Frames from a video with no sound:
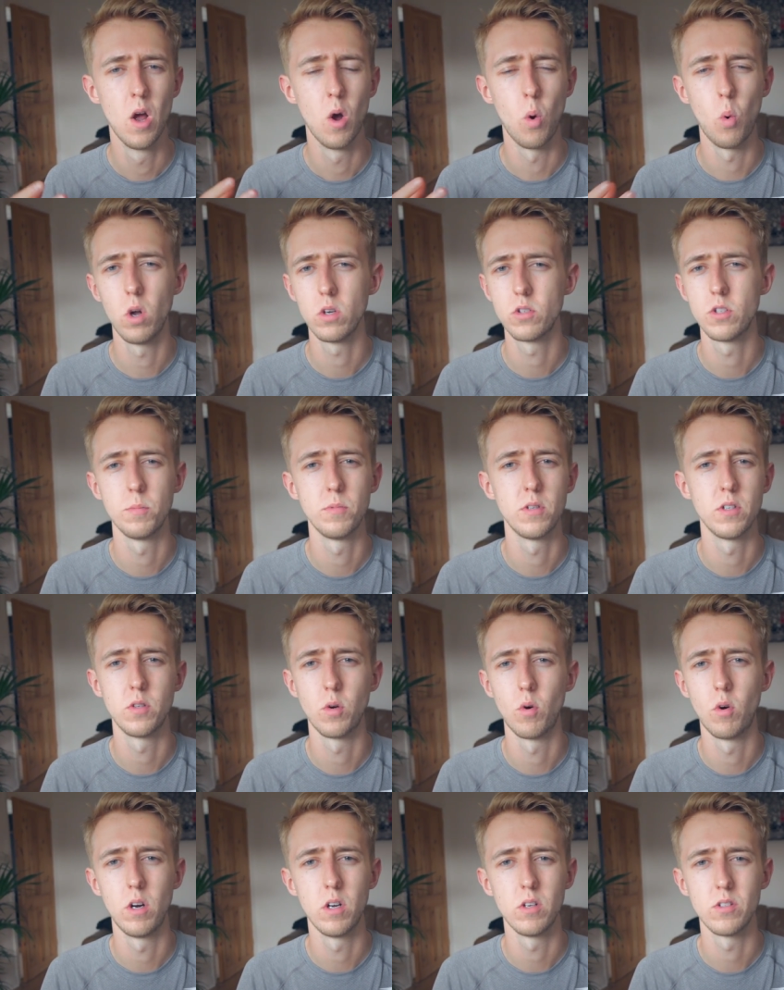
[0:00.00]
watch some
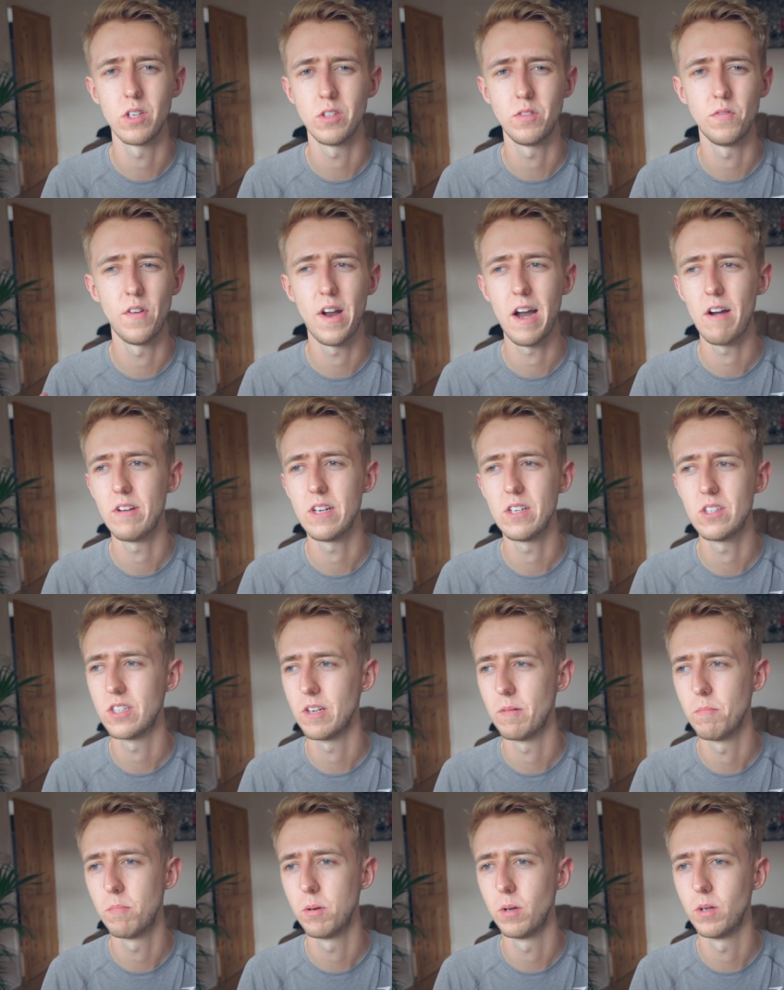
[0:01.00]
tutorials. It's very
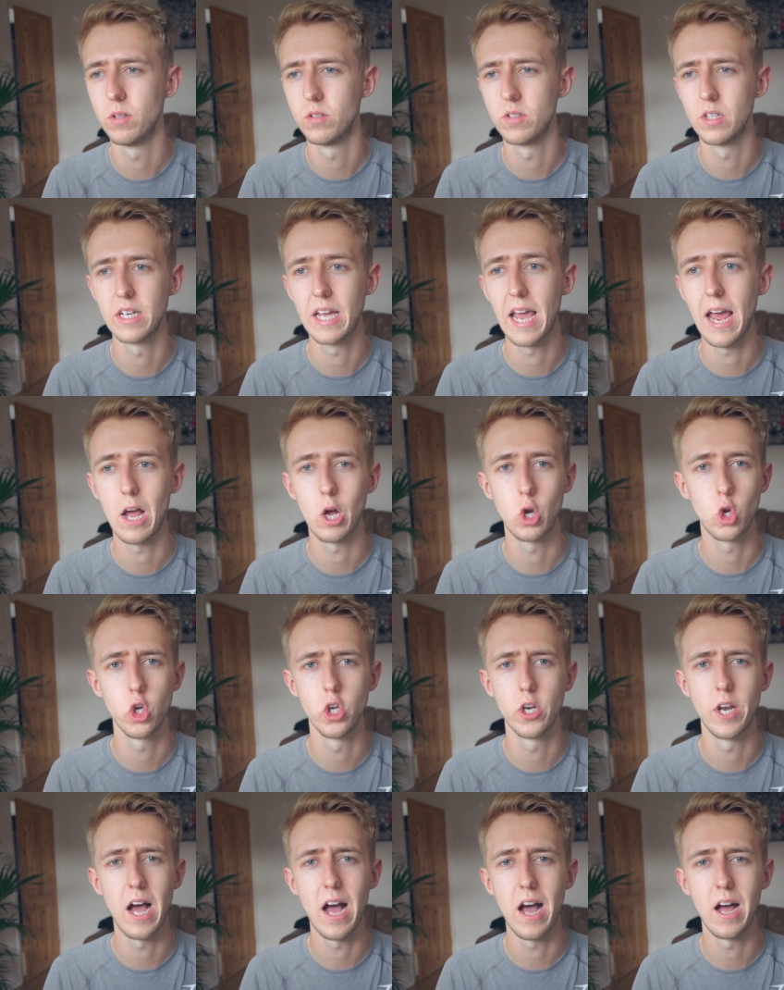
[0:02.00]
simple to get a
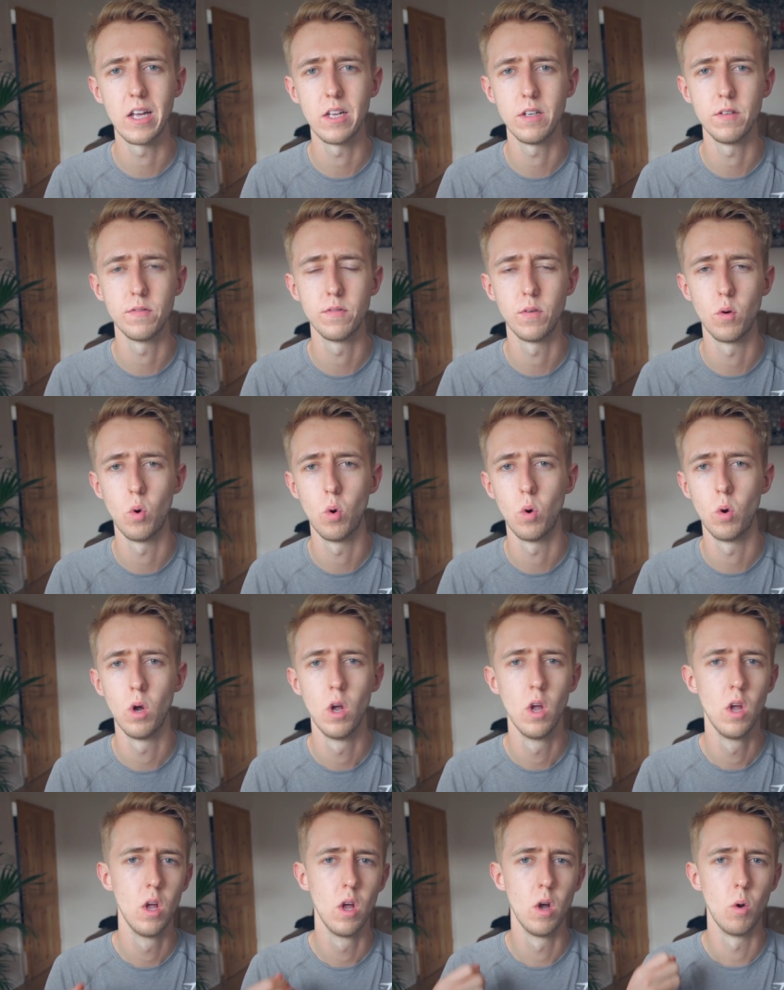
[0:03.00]
good eye for
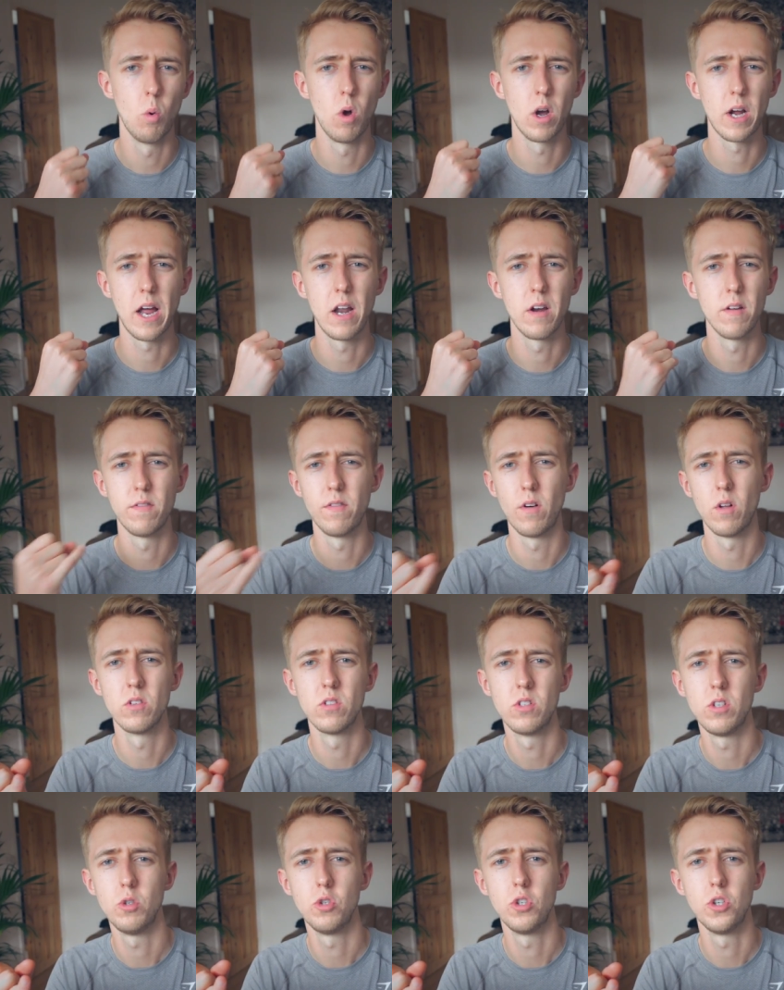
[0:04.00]
what kind of
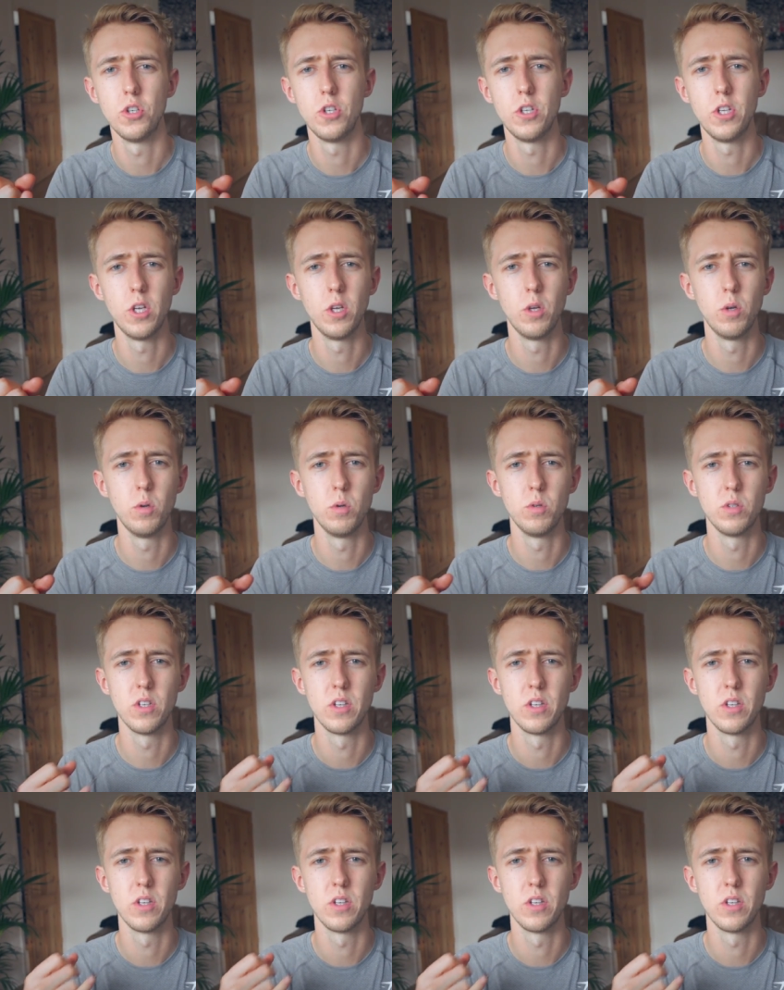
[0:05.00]
fonts you should use